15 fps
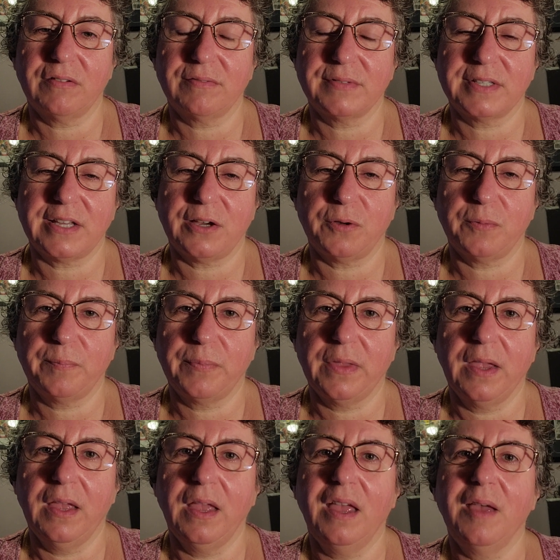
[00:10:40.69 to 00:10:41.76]
So,
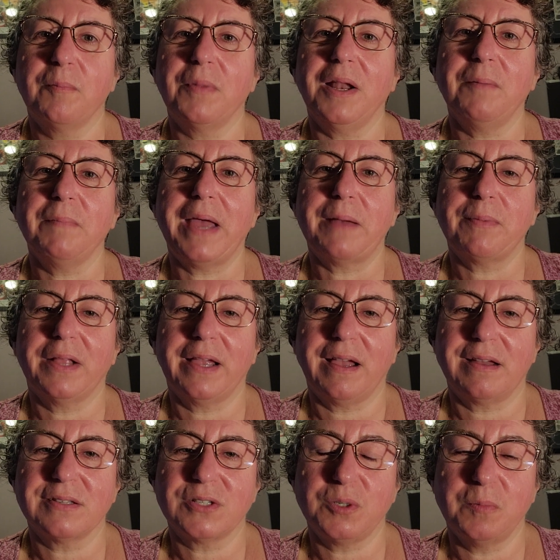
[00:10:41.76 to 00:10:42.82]
but I'm babbling
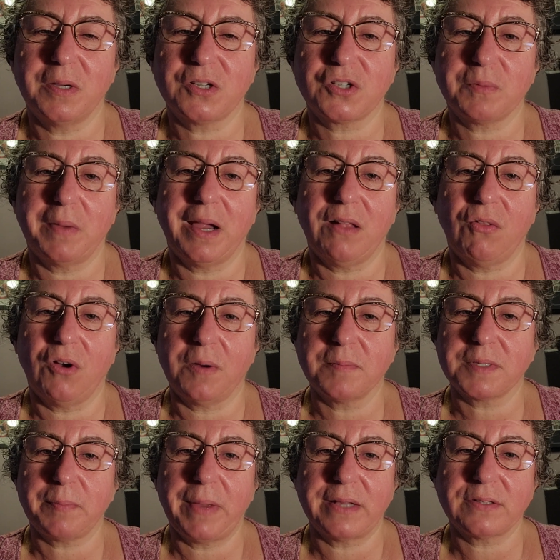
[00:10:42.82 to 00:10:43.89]
on too much, and my
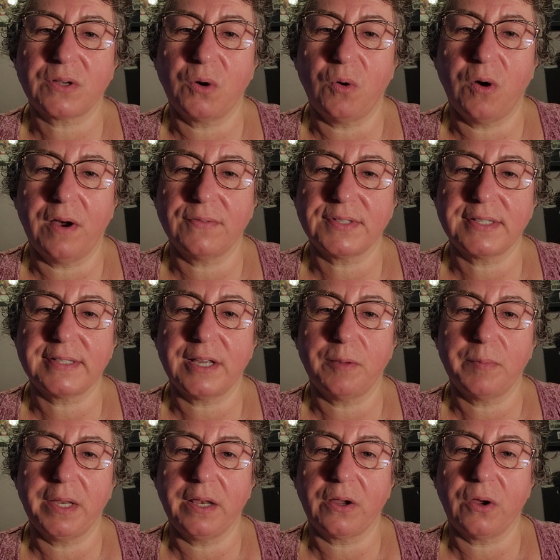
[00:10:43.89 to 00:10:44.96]
alarm's about to go off to tell
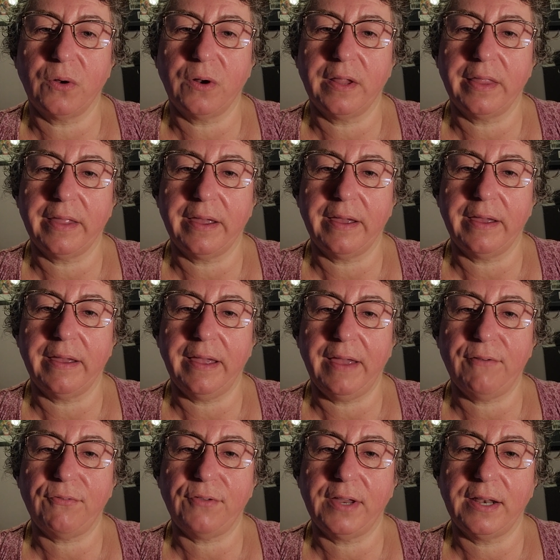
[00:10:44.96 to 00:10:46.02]
me to go to the
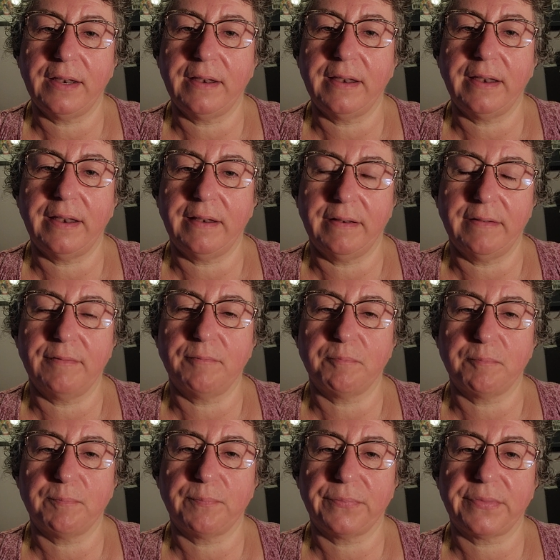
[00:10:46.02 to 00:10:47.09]
effing
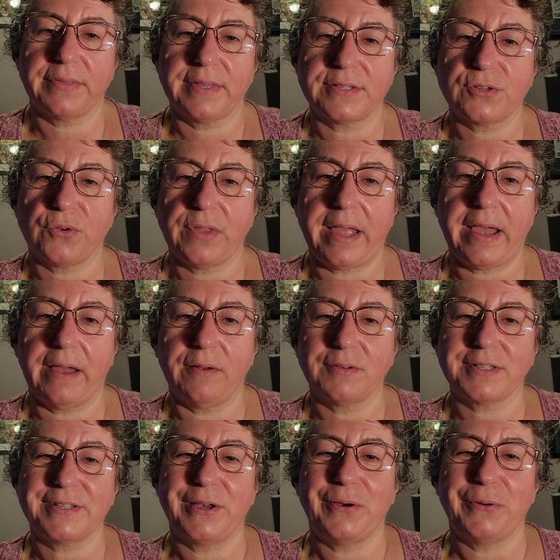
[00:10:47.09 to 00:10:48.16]
this or that.
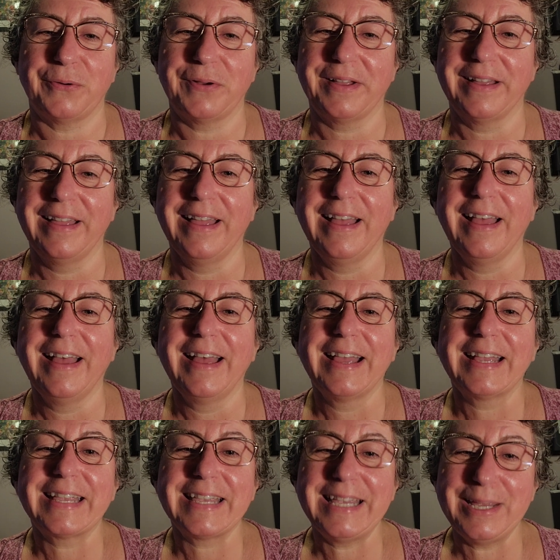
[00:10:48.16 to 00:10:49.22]
So,
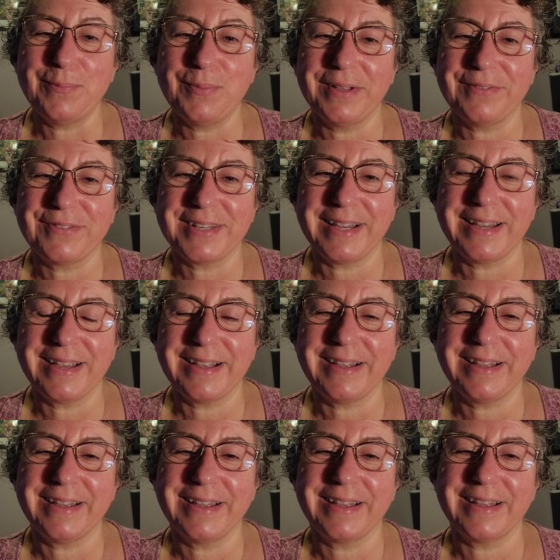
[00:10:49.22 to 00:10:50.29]
keep lifting,
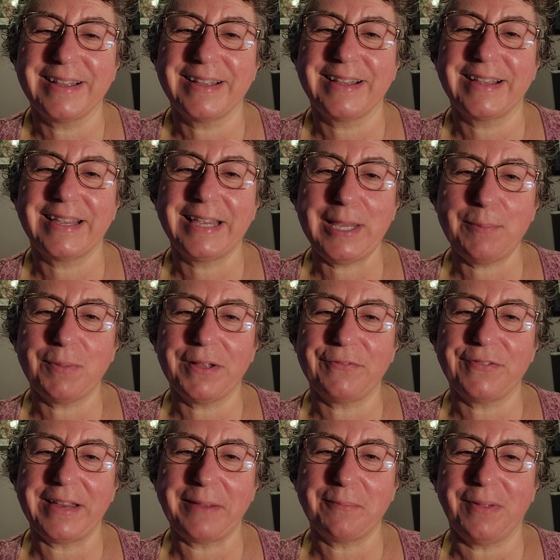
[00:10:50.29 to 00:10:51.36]

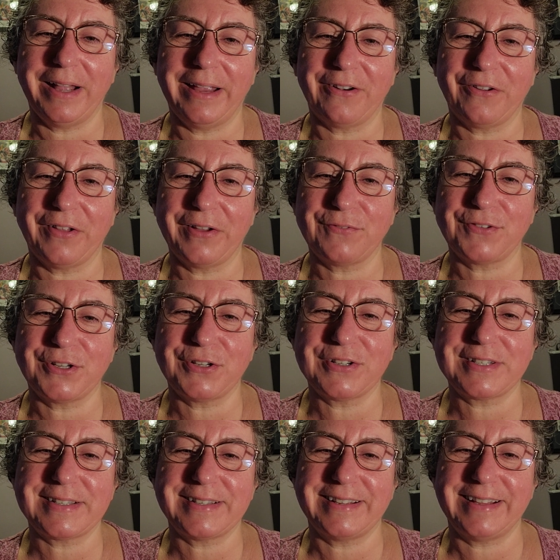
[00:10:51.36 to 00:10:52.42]
planner
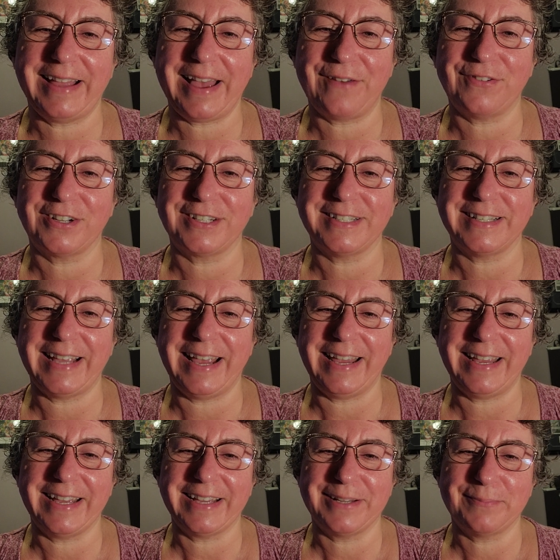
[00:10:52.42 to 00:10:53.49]
lifters. Have a good day.
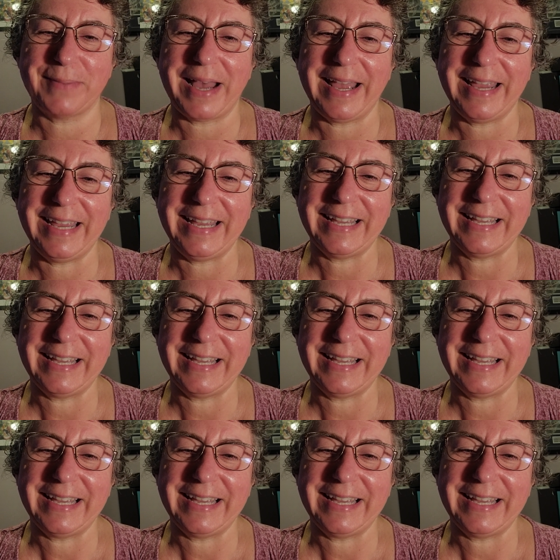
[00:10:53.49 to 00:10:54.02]
Bye.